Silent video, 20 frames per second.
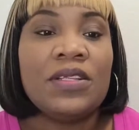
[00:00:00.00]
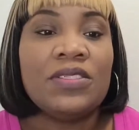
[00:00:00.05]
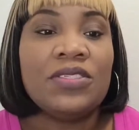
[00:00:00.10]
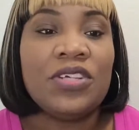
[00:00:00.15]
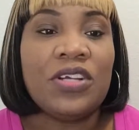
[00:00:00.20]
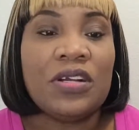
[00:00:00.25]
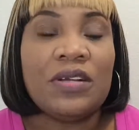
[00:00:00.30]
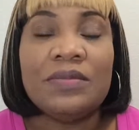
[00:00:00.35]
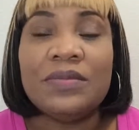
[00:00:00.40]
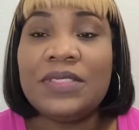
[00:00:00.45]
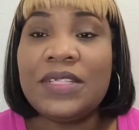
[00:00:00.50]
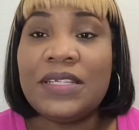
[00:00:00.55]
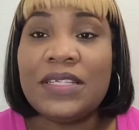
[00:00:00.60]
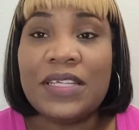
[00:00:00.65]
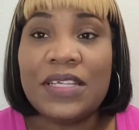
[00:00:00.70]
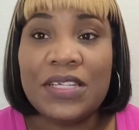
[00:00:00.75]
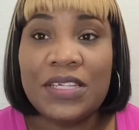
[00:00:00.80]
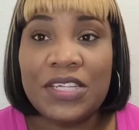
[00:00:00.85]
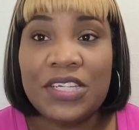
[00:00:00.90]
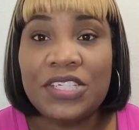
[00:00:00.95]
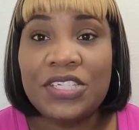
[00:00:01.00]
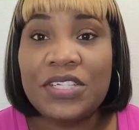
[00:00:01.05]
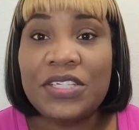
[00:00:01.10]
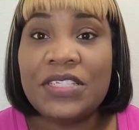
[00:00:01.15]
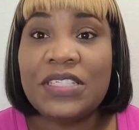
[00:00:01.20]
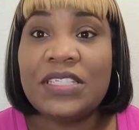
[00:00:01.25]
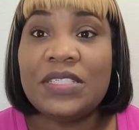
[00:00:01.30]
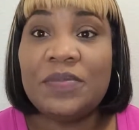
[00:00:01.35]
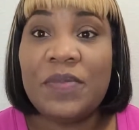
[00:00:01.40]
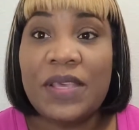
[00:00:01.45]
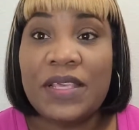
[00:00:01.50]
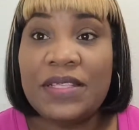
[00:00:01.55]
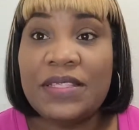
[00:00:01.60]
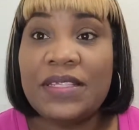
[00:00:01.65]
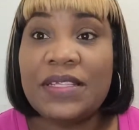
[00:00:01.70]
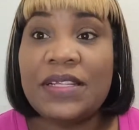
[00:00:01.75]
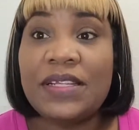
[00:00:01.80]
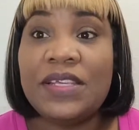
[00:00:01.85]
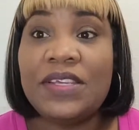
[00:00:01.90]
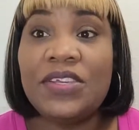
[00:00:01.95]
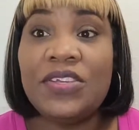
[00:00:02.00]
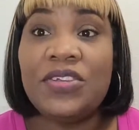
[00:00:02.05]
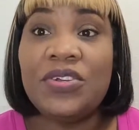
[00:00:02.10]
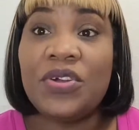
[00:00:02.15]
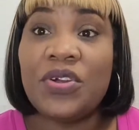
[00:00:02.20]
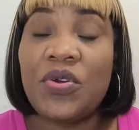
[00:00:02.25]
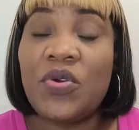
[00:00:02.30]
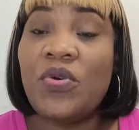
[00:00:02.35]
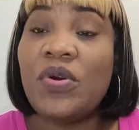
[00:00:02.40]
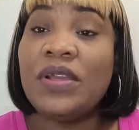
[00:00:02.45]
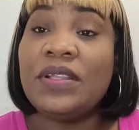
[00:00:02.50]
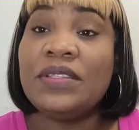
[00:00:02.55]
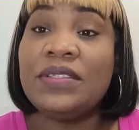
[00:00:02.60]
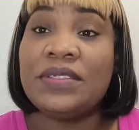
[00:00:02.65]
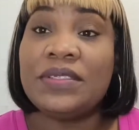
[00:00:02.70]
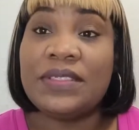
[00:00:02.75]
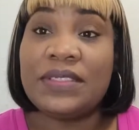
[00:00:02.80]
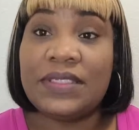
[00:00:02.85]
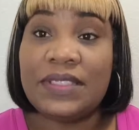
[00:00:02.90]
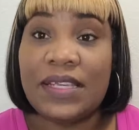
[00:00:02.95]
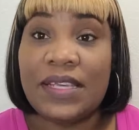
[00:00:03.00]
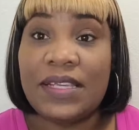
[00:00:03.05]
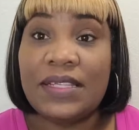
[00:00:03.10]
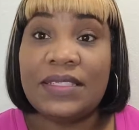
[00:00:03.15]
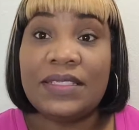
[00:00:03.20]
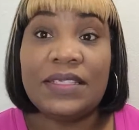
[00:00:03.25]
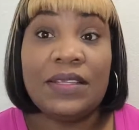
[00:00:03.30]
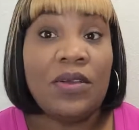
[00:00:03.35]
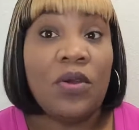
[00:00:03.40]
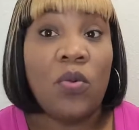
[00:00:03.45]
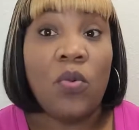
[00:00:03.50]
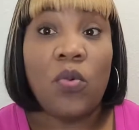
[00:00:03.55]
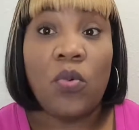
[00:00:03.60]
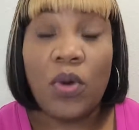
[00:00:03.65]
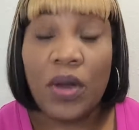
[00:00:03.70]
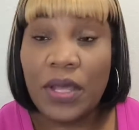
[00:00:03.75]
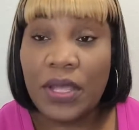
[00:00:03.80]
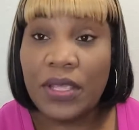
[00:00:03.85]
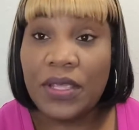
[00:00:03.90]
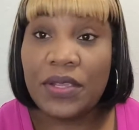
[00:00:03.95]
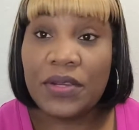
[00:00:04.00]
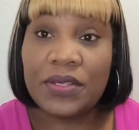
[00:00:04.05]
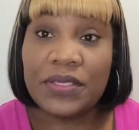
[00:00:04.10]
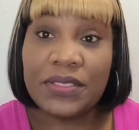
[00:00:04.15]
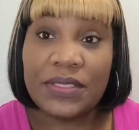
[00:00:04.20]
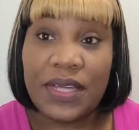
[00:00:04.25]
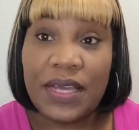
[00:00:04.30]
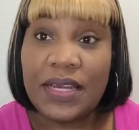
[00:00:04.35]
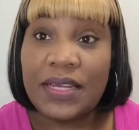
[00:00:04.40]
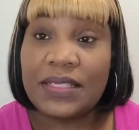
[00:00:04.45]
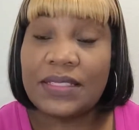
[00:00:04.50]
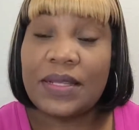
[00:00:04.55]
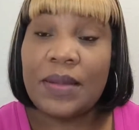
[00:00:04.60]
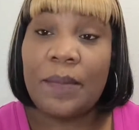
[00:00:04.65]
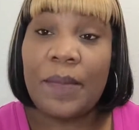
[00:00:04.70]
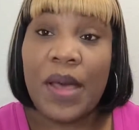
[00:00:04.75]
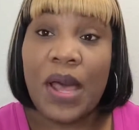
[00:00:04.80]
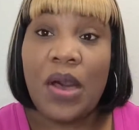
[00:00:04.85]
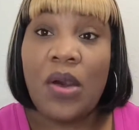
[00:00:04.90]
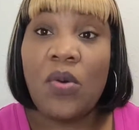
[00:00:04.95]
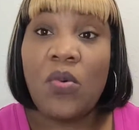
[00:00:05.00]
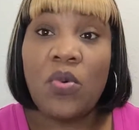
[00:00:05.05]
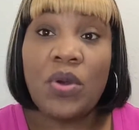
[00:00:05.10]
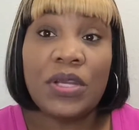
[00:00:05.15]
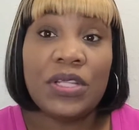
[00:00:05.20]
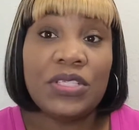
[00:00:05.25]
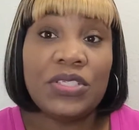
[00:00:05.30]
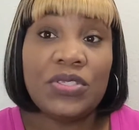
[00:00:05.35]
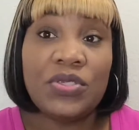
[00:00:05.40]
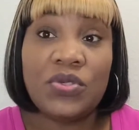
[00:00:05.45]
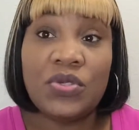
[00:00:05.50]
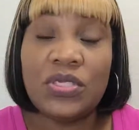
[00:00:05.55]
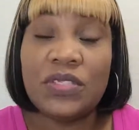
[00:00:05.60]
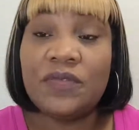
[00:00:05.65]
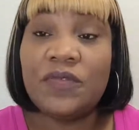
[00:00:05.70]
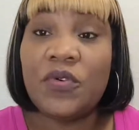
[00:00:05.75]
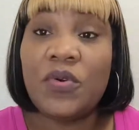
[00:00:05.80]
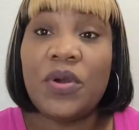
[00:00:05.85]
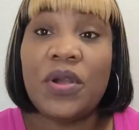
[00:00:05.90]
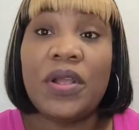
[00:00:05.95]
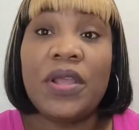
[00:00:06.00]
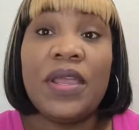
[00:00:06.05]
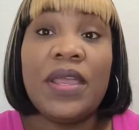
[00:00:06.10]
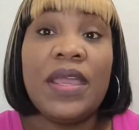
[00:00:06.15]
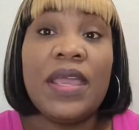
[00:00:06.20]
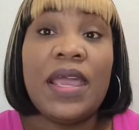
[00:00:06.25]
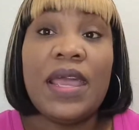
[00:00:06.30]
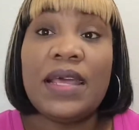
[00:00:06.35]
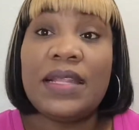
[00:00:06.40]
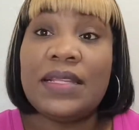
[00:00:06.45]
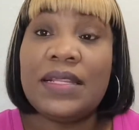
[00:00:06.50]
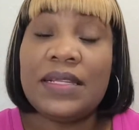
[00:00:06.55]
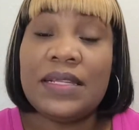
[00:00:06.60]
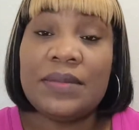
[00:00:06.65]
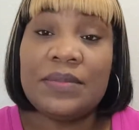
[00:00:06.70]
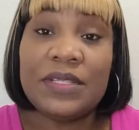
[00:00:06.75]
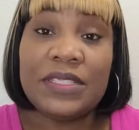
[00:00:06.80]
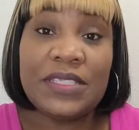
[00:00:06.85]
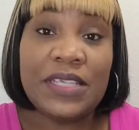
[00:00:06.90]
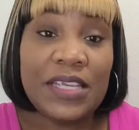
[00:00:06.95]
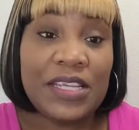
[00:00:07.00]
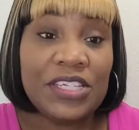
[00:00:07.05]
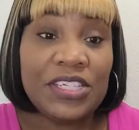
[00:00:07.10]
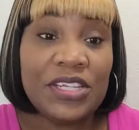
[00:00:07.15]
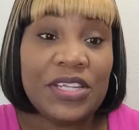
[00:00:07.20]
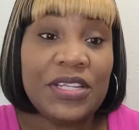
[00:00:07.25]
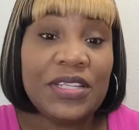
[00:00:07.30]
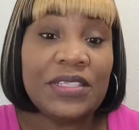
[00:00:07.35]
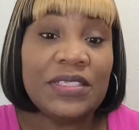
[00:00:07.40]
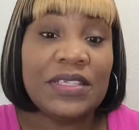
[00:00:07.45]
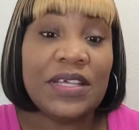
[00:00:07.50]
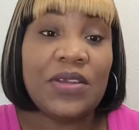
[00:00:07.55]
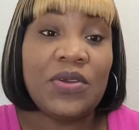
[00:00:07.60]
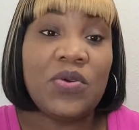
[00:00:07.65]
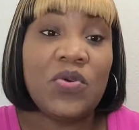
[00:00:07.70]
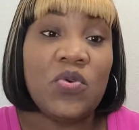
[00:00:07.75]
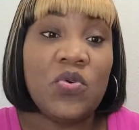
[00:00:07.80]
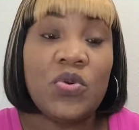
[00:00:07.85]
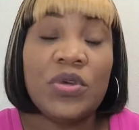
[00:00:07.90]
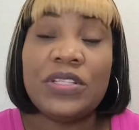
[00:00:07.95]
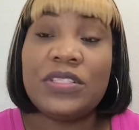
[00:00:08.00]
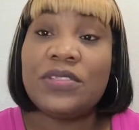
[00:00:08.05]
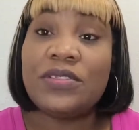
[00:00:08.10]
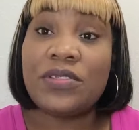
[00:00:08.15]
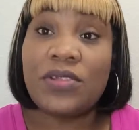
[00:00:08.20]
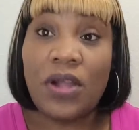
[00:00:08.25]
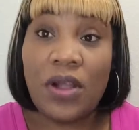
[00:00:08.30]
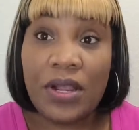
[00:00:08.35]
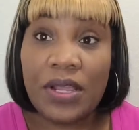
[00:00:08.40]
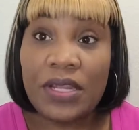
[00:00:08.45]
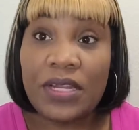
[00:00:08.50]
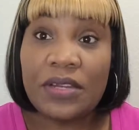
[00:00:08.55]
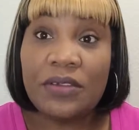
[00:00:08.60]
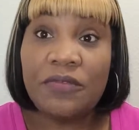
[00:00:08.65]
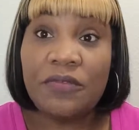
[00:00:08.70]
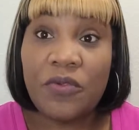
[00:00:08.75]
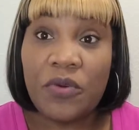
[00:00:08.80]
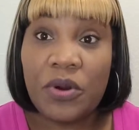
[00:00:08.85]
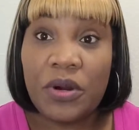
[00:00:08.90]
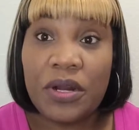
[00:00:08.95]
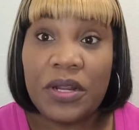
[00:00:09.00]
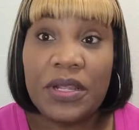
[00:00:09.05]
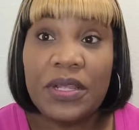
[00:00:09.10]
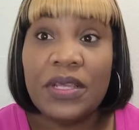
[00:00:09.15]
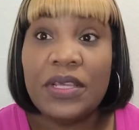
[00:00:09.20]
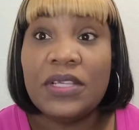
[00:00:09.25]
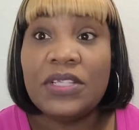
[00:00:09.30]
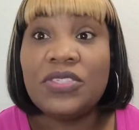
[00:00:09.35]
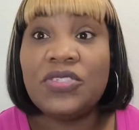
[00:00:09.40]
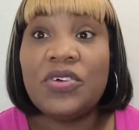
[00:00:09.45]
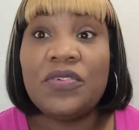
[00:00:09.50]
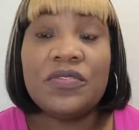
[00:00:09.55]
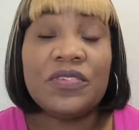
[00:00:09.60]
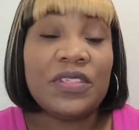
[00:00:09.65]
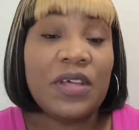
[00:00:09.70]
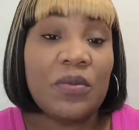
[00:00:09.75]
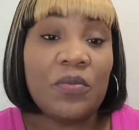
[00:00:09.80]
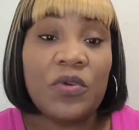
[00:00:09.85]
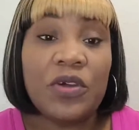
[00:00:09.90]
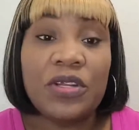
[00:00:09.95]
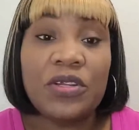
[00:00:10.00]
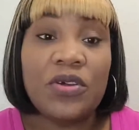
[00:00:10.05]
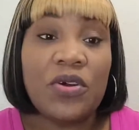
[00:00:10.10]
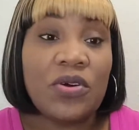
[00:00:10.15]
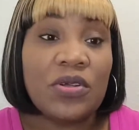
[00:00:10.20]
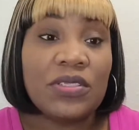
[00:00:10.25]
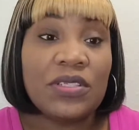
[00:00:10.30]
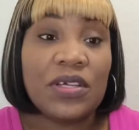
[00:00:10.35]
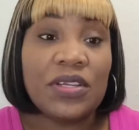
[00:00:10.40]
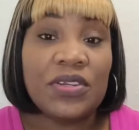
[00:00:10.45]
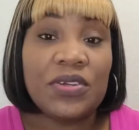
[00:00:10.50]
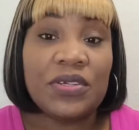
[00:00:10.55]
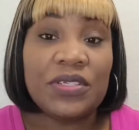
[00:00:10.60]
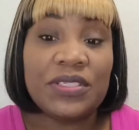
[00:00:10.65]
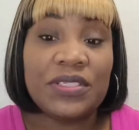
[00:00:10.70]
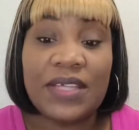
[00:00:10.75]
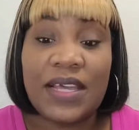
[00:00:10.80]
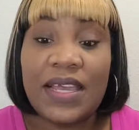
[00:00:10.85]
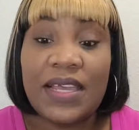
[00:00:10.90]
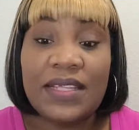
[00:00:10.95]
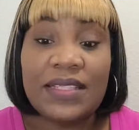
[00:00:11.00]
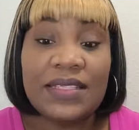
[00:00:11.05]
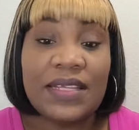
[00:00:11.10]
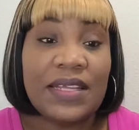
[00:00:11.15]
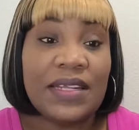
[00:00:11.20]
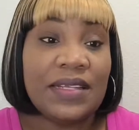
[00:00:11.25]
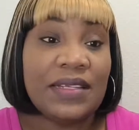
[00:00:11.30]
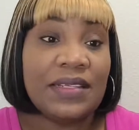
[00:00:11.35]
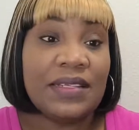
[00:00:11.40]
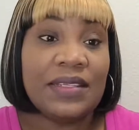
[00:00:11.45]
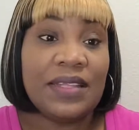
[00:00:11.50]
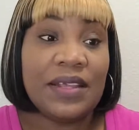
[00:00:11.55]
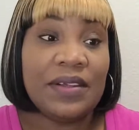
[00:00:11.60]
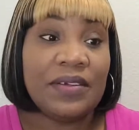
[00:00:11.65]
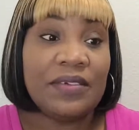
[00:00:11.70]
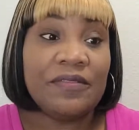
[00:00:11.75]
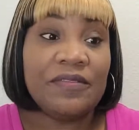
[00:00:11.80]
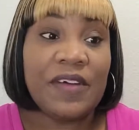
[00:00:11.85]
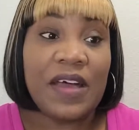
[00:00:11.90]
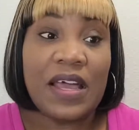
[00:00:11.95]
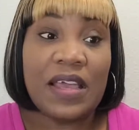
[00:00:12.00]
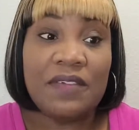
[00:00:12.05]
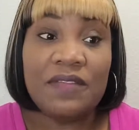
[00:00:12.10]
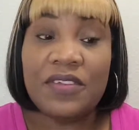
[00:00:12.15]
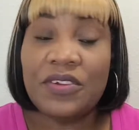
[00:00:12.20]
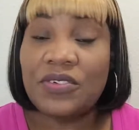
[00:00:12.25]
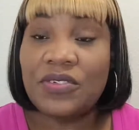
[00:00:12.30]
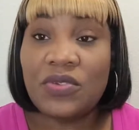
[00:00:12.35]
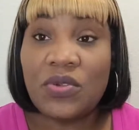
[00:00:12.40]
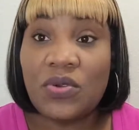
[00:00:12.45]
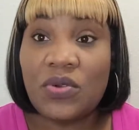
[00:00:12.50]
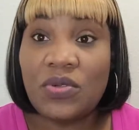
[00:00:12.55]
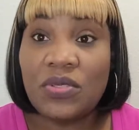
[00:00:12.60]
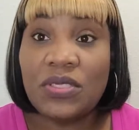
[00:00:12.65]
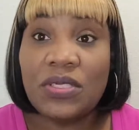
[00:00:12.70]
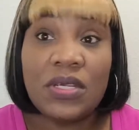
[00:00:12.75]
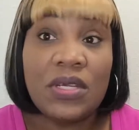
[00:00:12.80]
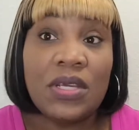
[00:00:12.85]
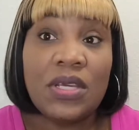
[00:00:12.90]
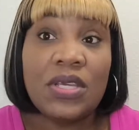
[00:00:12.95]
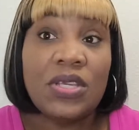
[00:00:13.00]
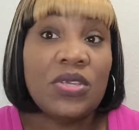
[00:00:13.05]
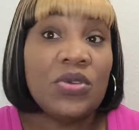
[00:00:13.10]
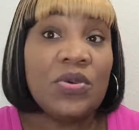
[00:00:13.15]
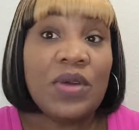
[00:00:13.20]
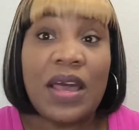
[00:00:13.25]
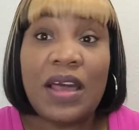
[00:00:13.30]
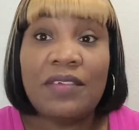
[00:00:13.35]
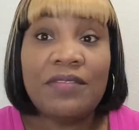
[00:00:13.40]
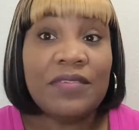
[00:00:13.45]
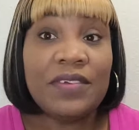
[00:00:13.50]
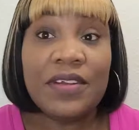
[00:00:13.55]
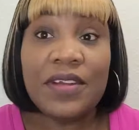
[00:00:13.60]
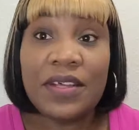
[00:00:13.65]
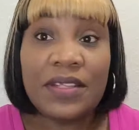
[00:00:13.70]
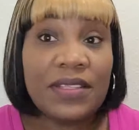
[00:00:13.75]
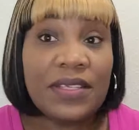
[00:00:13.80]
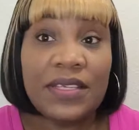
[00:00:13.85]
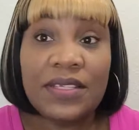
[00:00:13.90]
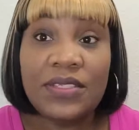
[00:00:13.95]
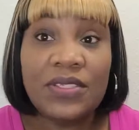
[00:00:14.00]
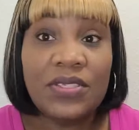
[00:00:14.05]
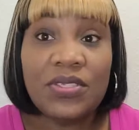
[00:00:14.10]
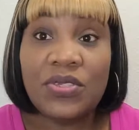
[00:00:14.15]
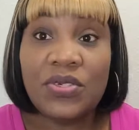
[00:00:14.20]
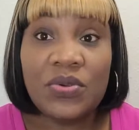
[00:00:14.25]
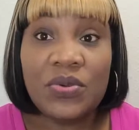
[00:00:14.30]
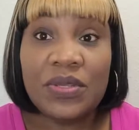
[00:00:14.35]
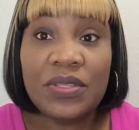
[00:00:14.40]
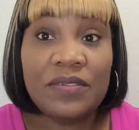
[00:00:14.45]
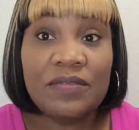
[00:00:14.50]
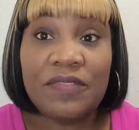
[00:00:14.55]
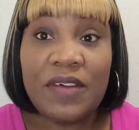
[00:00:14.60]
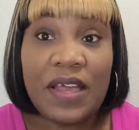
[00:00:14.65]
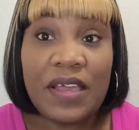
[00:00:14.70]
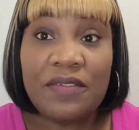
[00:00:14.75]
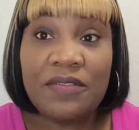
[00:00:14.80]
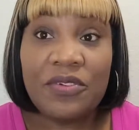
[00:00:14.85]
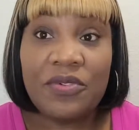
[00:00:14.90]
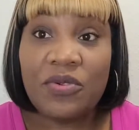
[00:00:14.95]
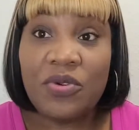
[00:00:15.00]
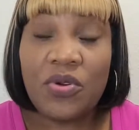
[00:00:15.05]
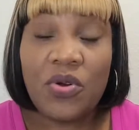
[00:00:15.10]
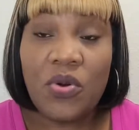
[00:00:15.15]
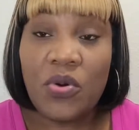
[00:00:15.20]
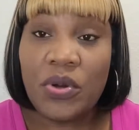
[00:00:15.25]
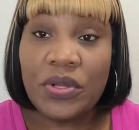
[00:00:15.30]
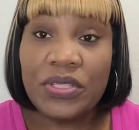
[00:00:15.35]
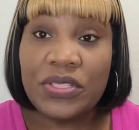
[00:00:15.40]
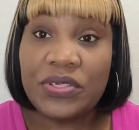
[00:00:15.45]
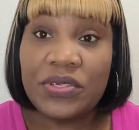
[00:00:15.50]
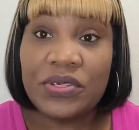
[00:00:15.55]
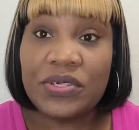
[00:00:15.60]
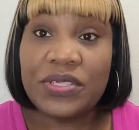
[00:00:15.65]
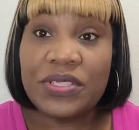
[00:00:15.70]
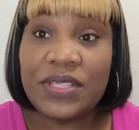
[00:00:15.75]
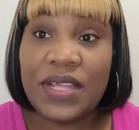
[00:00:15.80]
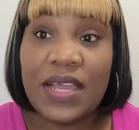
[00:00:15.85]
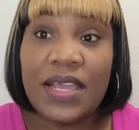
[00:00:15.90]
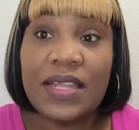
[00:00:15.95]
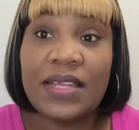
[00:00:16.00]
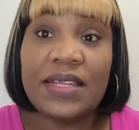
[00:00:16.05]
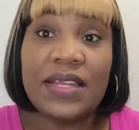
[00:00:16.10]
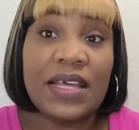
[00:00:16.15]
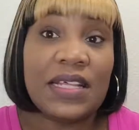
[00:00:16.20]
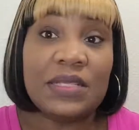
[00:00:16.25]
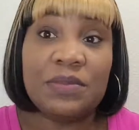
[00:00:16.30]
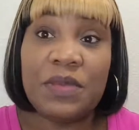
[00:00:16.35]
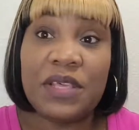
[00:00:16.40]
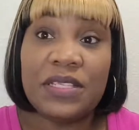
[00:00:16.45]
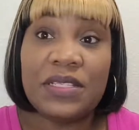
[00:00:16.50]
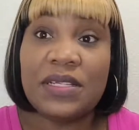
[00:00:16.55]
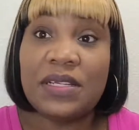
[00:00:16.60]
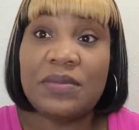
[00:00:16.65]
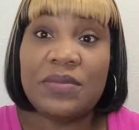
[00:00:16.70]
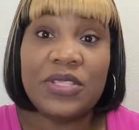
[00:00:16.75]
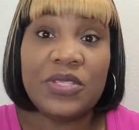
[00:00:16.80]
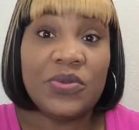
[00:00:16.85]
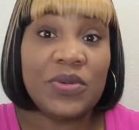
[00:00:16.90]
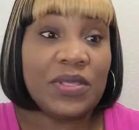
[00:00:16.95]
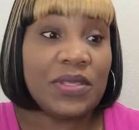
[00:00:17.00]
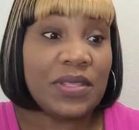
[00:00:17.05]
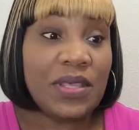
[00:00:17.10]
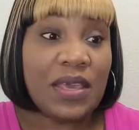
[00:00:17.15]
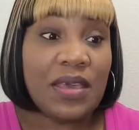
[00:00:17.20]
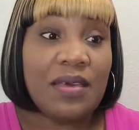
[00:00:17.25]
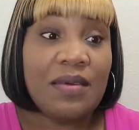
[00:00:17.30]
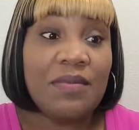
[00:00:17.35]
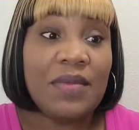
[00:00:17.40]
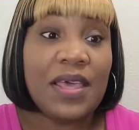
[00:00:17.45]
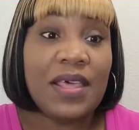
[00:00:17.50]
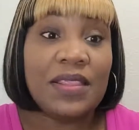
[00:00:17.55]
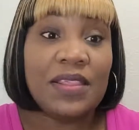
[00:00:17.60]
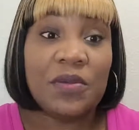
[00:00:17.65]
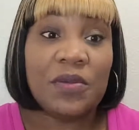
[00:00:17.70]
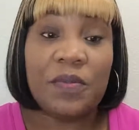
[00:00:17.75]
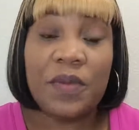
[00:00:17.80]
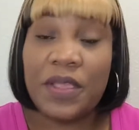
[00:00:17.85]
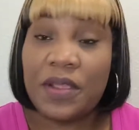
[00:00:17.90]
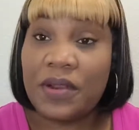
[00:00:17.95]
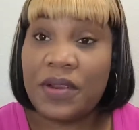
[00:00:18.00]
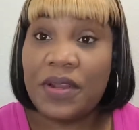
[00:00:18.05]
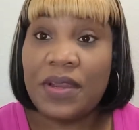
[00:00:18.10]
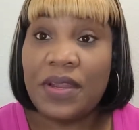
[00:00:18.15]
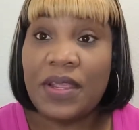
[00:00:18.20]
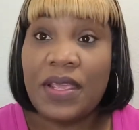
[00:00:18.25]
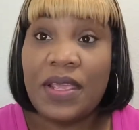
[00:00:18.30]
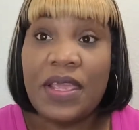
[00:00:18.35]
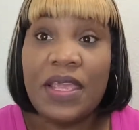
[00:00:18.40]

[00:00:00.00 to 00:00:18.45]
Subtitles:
Terms and conditions is basically you're going to state what your site is about, what it's used for, and the limitations and who it's targeted for. So if someone goes on your site and they're 5 years old, you have nothing to do with a 5-year-old going to your site. That's basically between them and their parent.